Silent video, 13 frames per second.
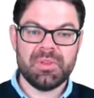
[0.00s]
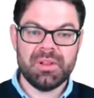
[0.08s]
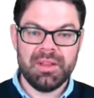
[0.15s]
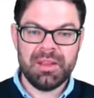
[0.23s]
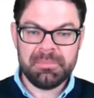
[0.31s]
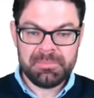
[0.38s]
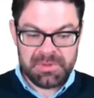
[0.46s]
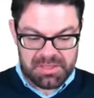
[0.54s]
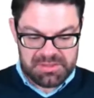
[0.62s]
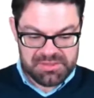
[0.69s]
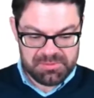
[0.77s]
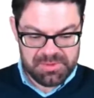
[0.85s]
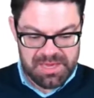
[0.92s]
Okay?
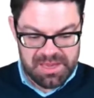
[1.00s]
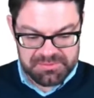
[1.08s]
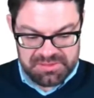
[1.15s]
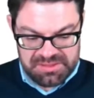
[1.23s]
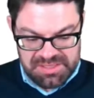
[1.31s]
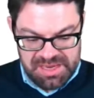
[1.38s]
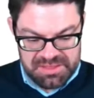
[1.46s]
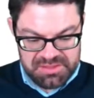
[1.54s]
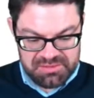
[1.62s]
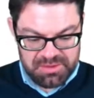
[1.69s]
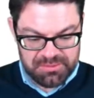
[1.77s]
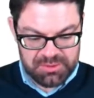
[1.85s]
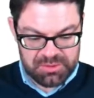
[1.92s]
So we have the tax
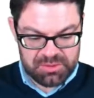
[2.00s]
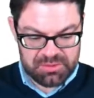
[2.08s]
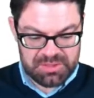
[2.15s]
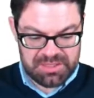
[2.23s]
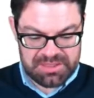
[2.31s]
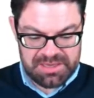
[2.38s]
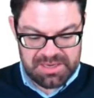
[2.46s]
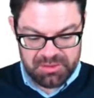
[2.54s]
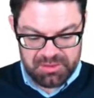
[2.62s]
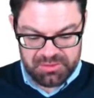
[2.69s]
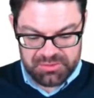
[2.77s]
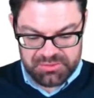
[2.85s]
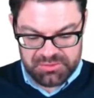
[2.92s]
revenue that now
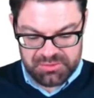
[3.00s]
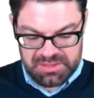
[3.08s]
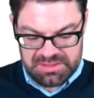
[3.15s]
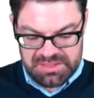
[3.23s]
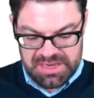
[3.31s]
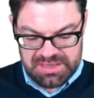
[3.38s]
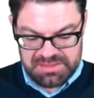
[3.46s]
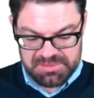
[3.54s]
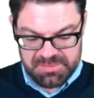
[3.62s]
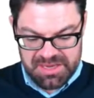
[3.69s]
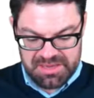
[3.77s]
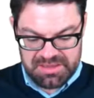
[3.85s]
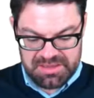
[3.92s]
goes to the
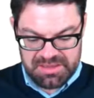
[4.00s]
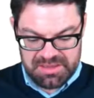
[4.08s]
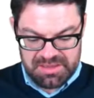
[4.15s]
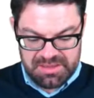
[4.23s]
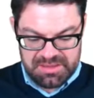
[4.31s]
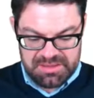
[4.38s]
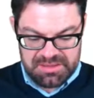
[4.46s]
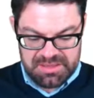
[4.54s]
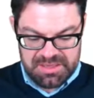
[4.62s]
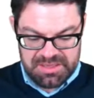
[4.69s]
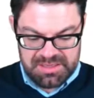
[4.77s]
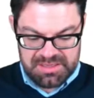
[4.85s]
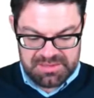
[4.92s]
taxman
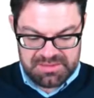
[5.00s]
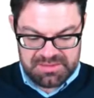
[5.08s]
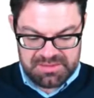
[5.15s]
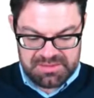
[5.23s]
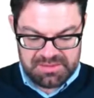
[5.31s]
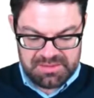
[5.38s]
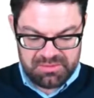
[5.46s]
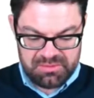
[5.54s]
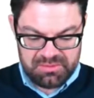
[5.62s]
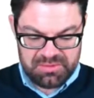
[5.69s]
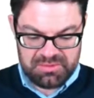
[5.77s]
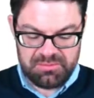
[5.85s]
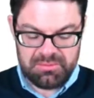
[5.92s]
that is
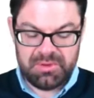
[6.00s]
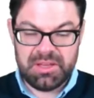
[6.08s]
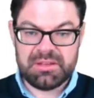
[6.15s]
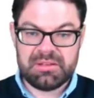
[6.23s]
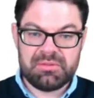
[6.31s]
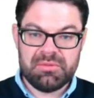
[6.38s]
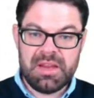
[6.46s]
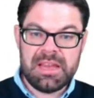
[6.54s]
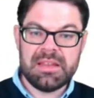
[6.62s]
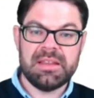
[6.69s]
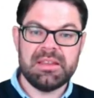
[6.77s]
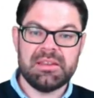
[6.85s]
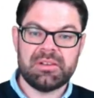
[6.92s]
the, in
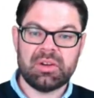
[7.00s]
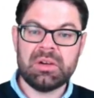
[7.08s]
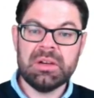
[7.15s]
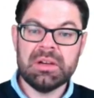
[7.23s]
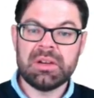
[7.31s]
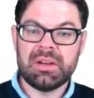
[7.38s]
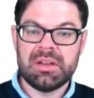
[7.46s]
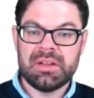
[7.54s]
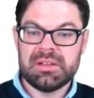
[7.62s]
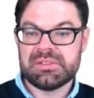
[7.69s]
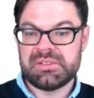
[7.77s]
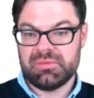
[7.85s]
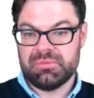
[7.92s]
green here.
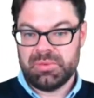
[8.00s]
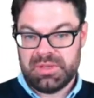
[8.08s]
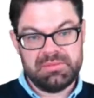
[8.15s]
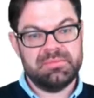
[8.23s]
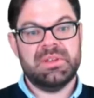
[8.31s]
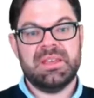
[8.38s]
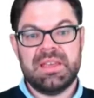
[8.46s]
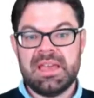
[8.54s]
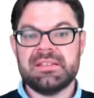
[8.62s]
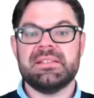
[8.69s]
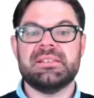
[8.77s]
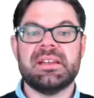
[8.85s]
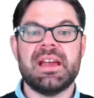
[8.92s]
So we, we get
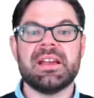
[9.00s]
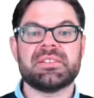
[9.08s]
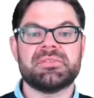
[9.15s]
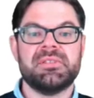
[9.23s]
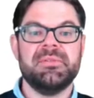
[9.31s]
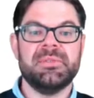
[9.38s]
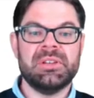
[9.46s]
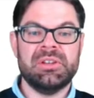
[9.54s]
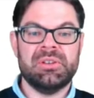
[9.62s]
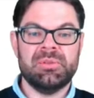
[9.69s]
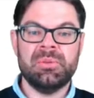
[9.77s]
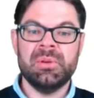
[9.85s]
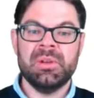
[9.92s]
a tax
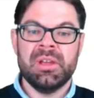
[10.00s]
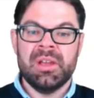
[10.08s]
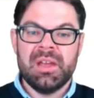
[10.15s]
revenue,